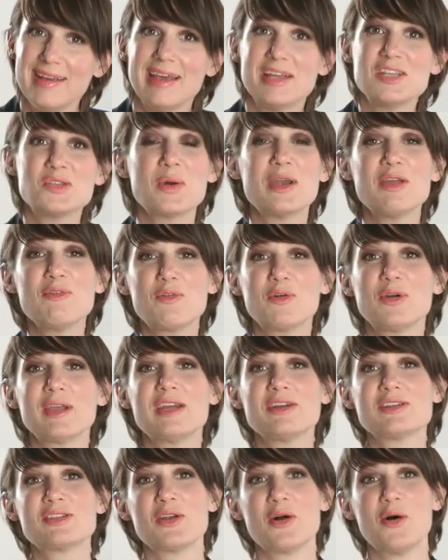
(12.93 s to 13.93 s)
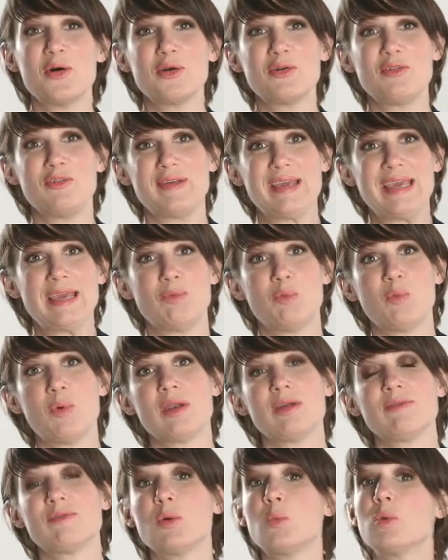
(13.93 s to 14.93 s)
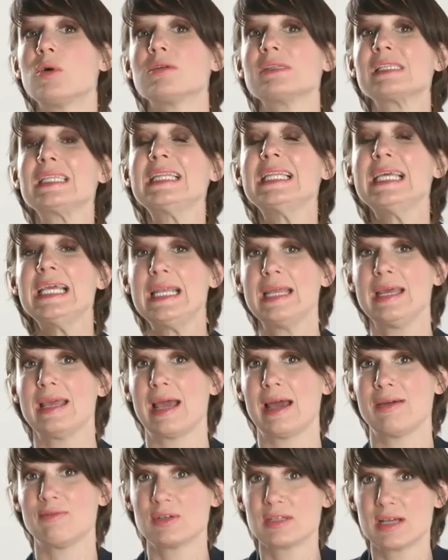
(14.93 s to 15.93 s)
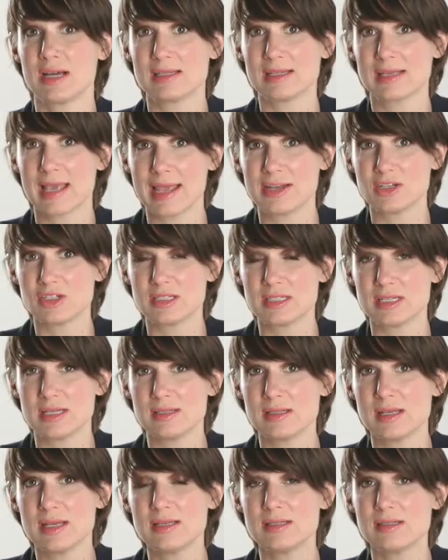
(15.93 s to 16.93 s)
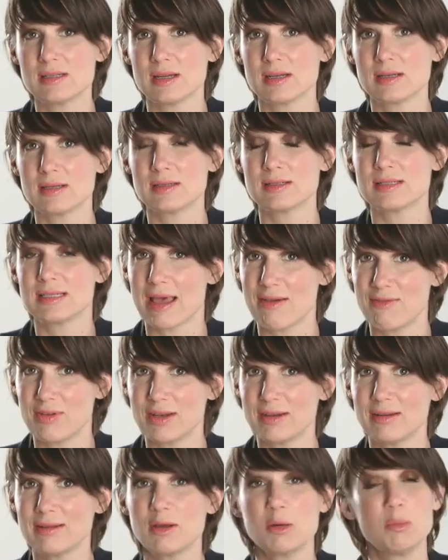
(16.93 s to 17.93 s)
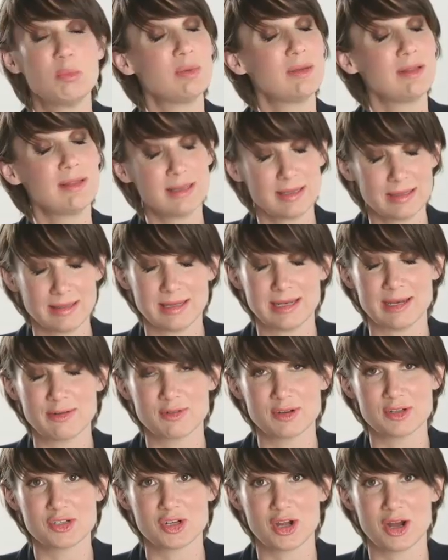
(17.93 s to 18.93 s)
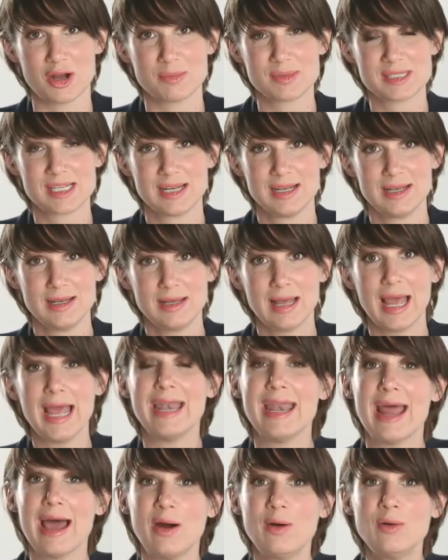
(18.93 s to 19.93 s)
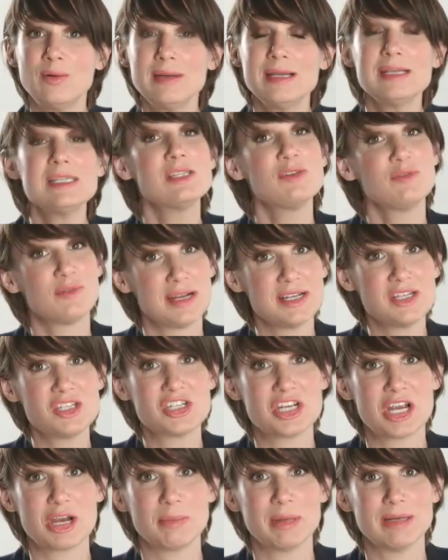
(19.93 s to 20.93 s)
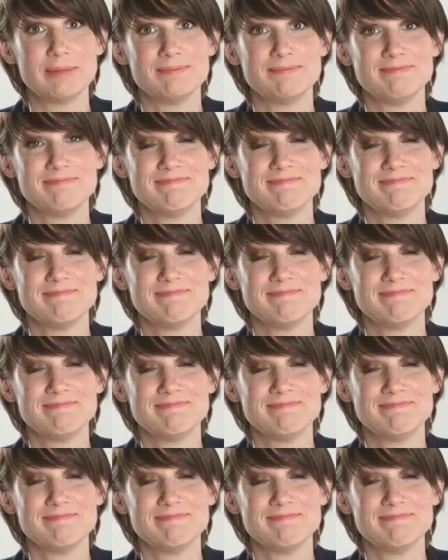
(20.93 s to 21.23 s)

In 24 years at Ogilvy, one of the world's leading advertising agencies, he's done seven completely different jobs, and now he's the vice chairman.